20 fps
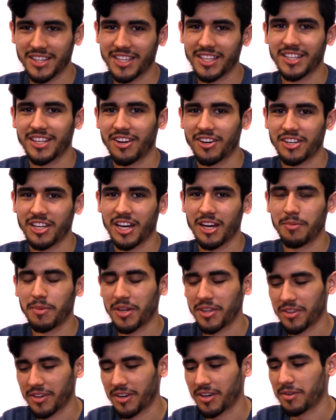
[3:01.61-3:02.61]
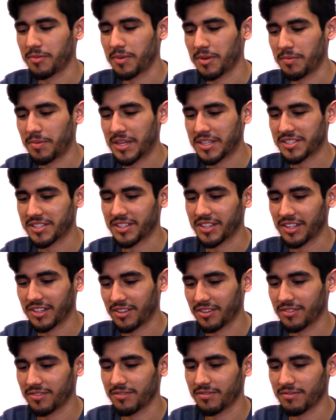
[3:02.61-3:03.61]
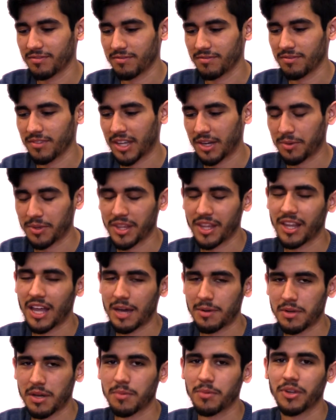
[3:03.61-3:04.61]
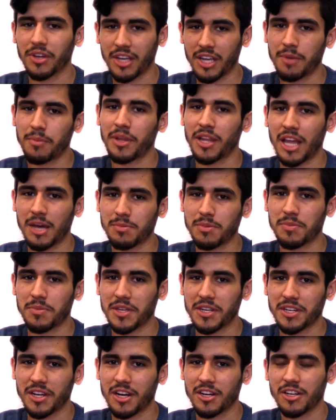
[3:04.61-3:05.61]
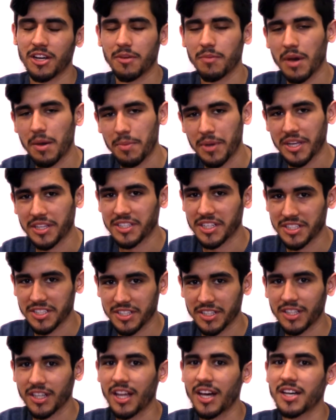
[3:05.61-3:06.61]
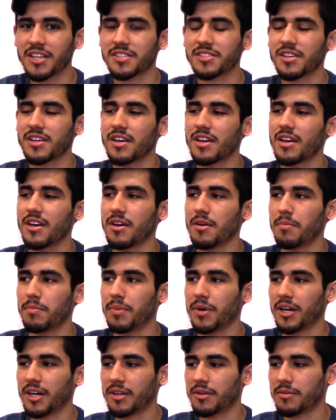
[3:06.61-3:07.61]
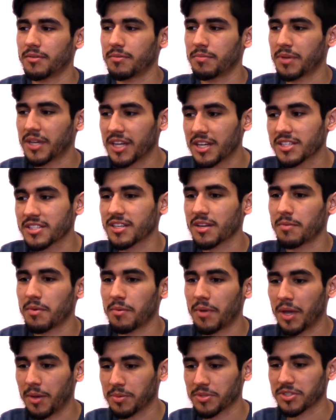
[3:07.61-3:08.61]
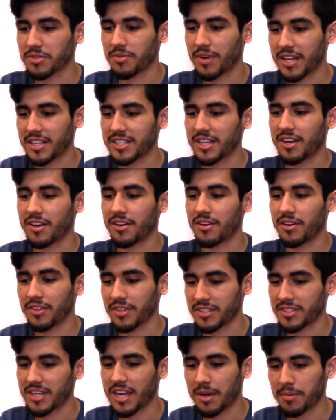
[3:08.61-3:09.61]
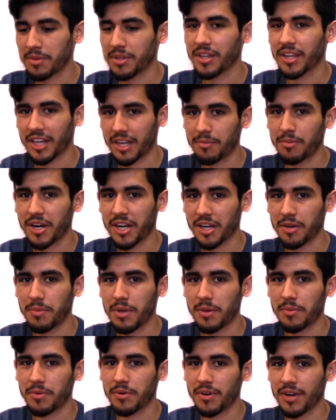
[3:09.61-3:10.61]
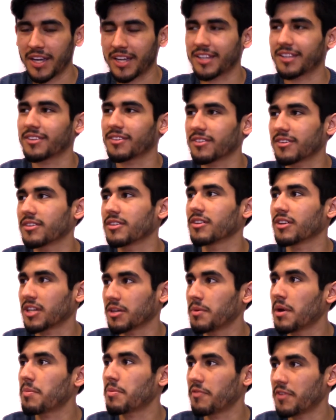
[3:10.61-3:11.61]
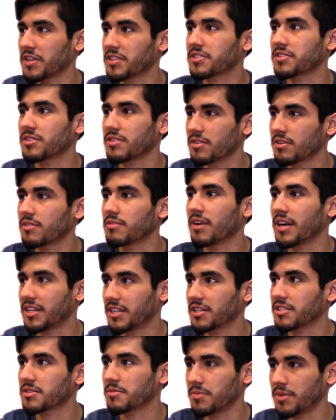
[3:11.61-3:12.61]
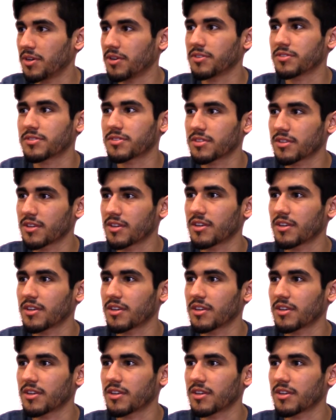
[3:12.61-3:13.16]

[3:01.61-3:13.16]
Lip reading: the entire time. I thought it would be basically like with a laptop, looking at my laptop the entire time, not paying attention to class. But because I'm able to write down on this tablet like I'm writing on paper, I can look at my professor, write down some notes,